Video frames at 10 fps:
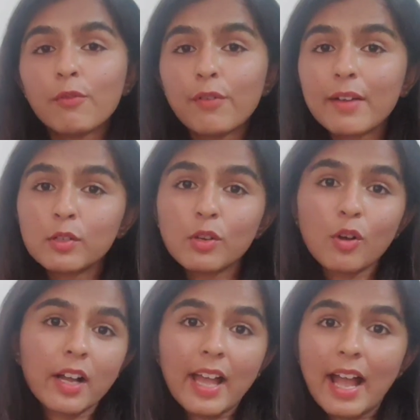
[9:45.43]
4, 5
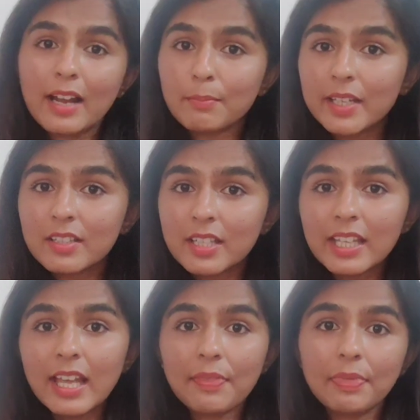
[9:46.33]
o'clock I had my
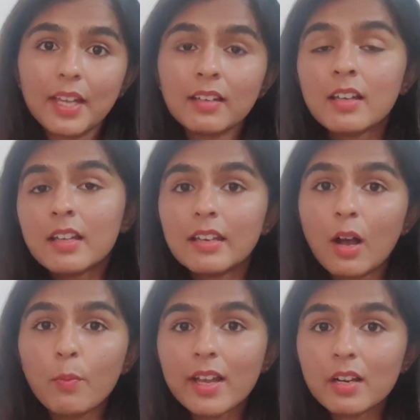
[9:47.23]
tea, and then
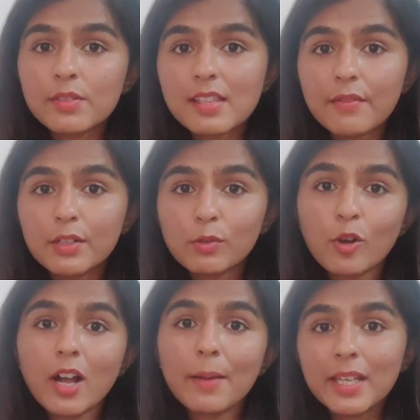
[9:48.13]
now by around 7
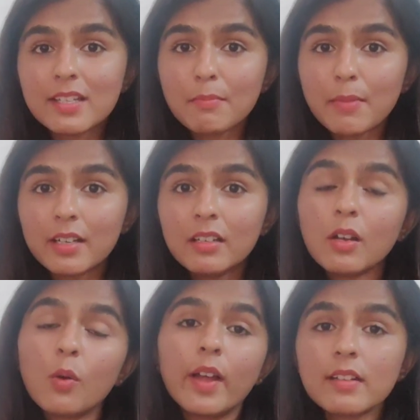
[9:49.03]
o'clock I'm eating my
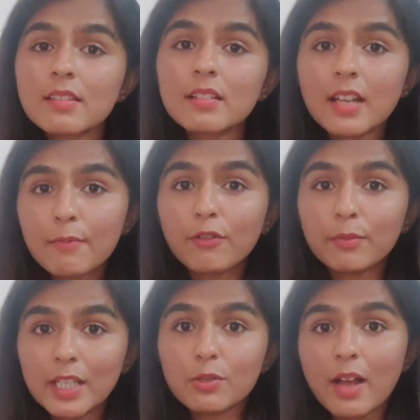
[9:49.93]
dinner. Where is the time
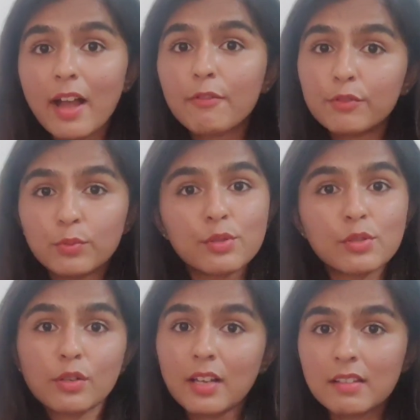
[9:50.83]
for me to have
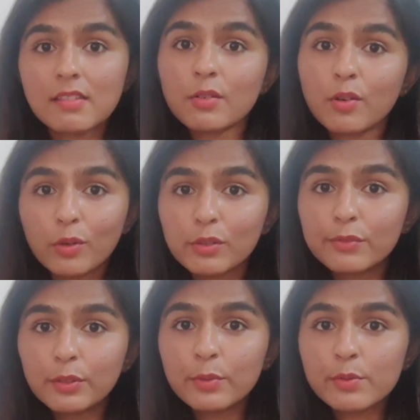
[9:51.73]
fruits or nuts or all
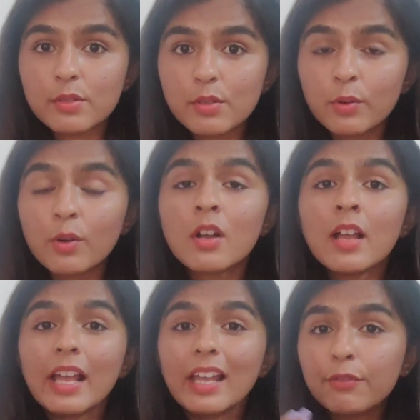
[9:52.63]
of those? So
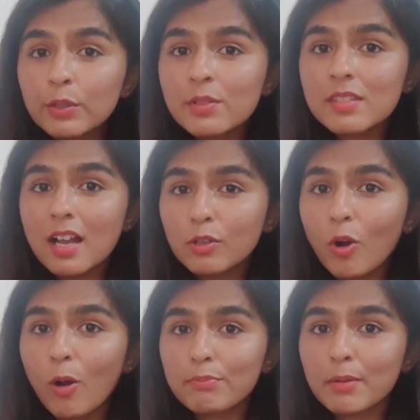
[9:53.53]
if you start
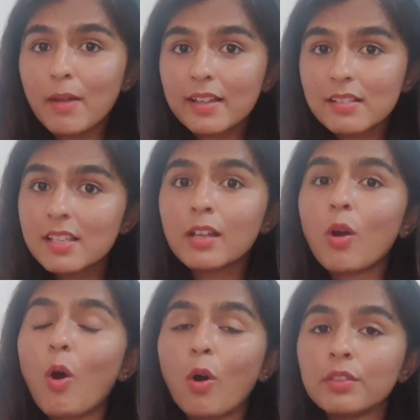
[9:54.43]

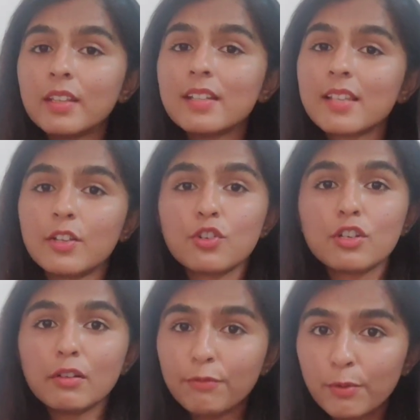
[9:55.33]
compromising on the
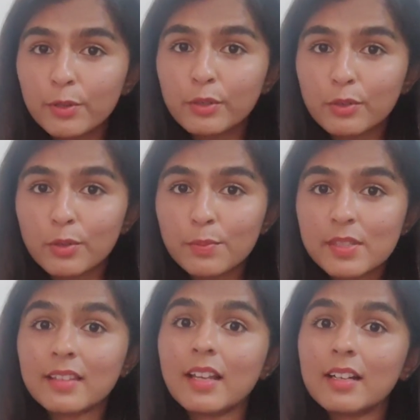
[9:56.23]
essential food groups,
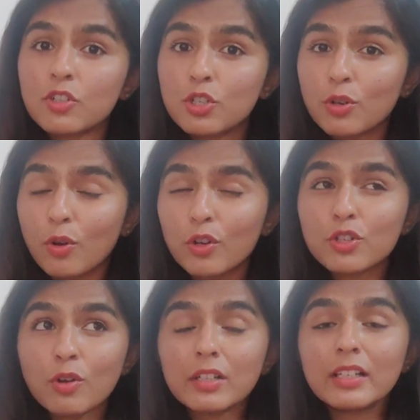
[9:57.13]
then that sure
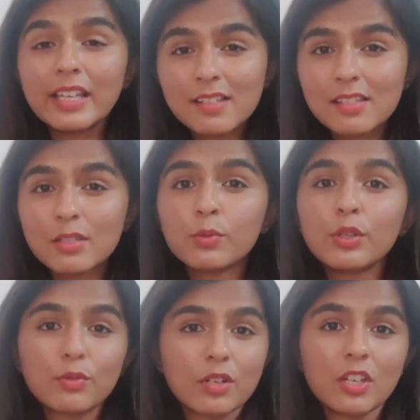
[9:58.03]
shot leads to
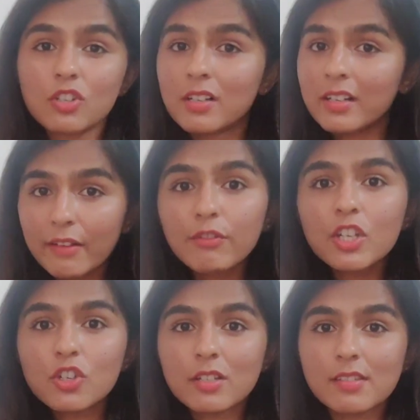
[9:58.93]
nutritional
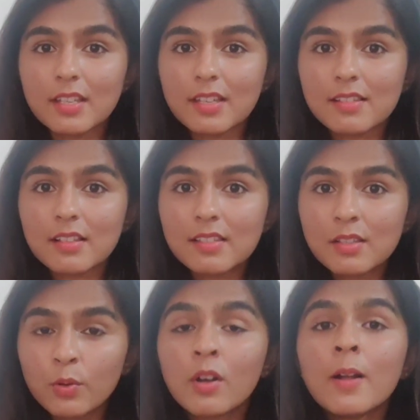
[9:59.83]
deficiencies.
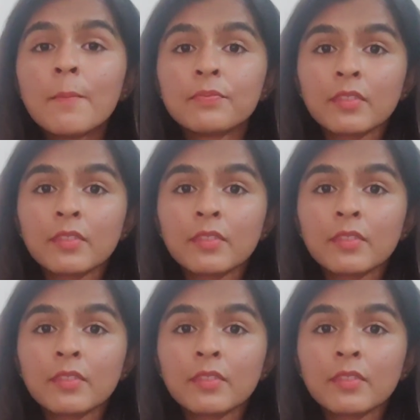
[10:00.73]
So